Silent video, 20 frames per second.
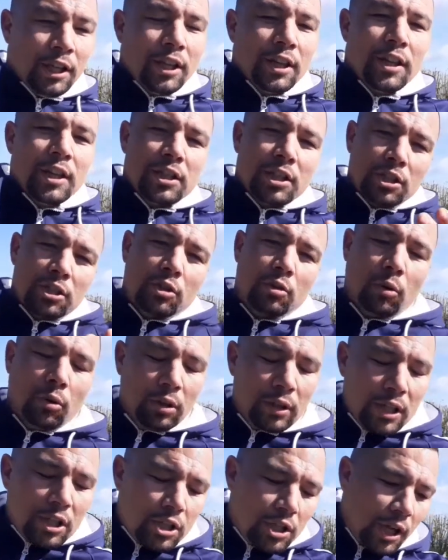This is
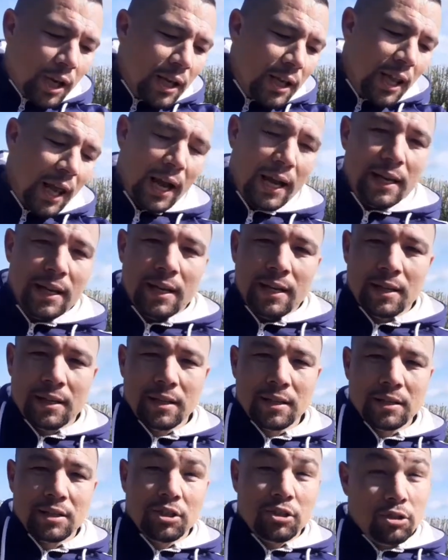called a J-line.
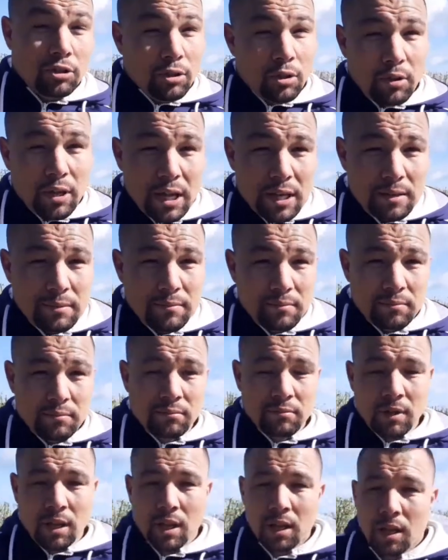Did you know that?
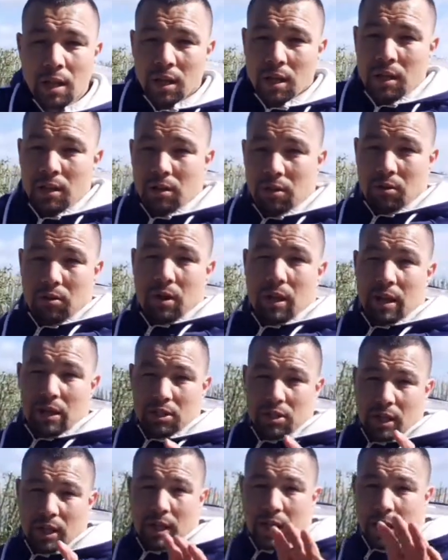Okay, a
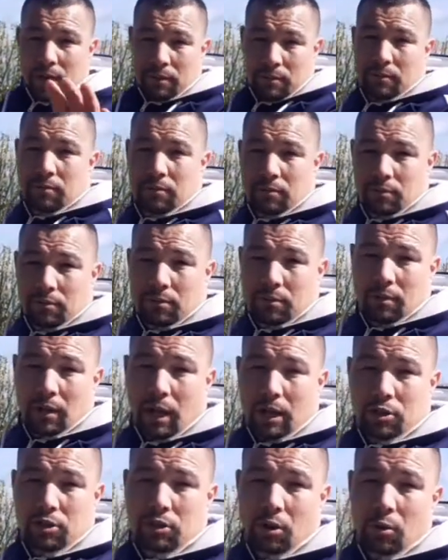J-line.
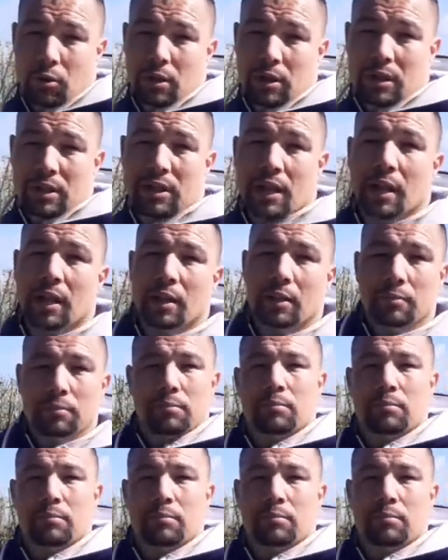I'll show you in a second.